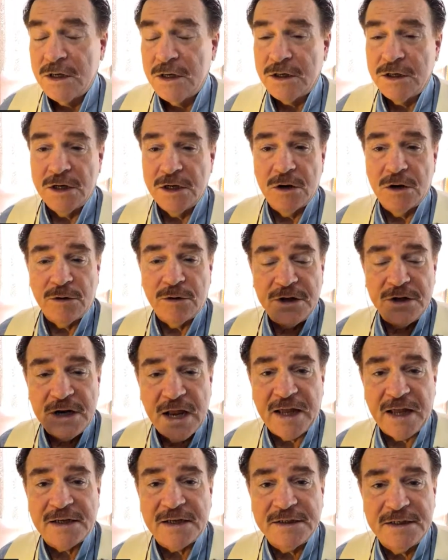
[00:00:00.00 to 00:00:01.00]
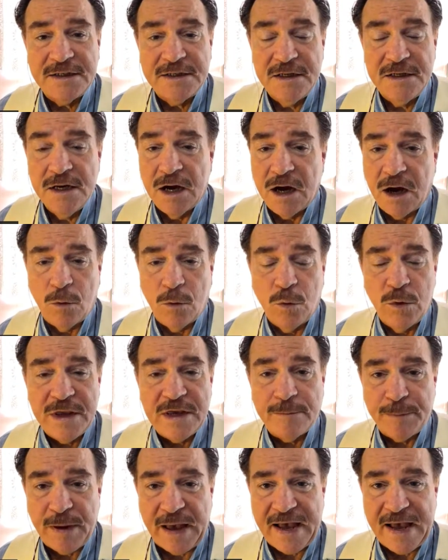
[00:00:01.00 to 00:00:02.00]
You know, not a
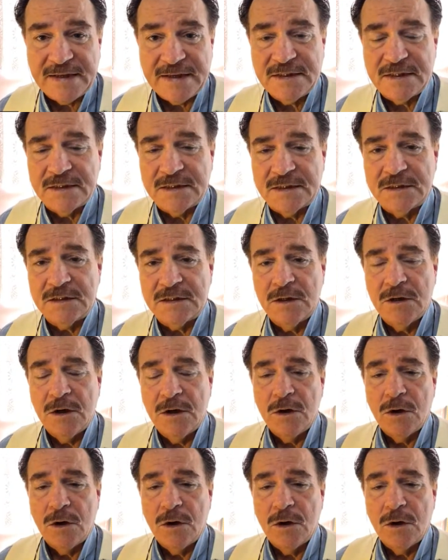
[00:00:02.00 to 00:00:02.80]
week passes